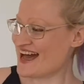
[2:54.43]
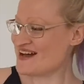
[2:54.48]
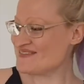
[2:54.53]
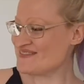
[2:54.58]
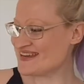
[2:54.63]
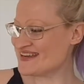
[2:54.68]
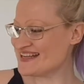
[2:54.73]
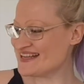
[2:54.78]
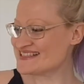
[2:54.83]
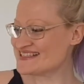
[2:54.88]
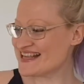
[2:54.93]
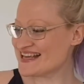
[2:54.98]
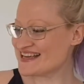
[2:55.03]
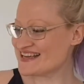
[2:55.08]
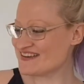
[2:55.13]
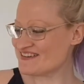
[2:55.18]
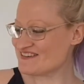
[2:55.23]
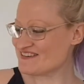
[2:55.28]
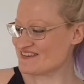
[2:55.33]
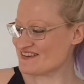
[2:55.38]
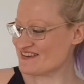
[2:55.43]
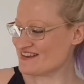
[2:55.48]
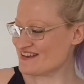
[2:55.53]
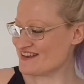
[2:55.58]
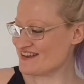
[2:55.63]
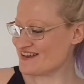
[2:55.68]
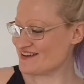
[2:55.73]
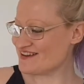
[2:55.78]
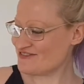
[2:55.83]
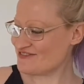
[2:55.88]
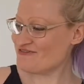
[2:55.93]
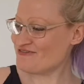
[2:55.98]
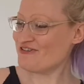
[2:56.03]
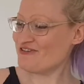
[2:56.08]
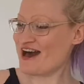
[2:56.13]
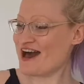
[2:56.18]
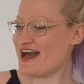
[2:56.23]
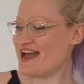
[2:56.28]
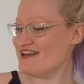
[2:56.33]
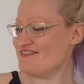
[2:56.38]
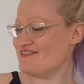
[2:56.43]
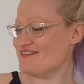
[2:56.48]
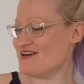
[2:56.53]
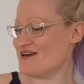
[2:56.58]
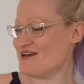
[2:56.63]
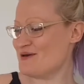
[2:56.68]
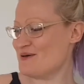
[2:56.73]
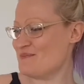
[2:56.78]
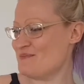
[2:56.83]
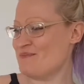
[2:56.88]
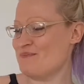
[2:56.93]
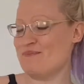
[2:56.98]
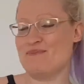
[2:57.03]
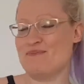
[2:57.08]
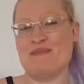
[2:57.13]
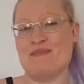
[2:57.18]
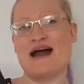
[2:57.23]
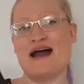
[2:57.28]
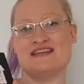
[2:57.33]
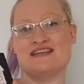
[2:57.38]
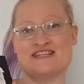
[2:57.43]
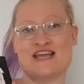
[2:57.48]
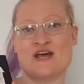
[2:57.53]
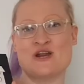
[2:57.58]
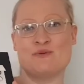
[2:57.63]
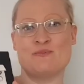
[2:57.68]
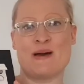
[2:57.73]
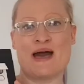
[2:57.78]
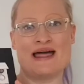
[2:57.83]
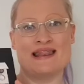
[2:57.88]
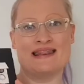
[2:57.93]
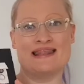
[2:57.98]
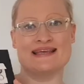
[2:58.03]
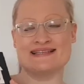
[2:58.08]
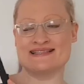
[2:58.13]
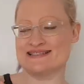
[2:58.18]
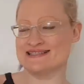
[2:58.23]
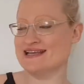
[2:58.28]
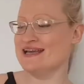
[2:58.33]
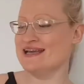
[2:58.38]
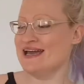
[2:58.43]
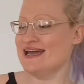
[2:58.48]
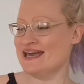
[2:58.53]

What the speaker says: I mean, it's like five eyeshadow palettes.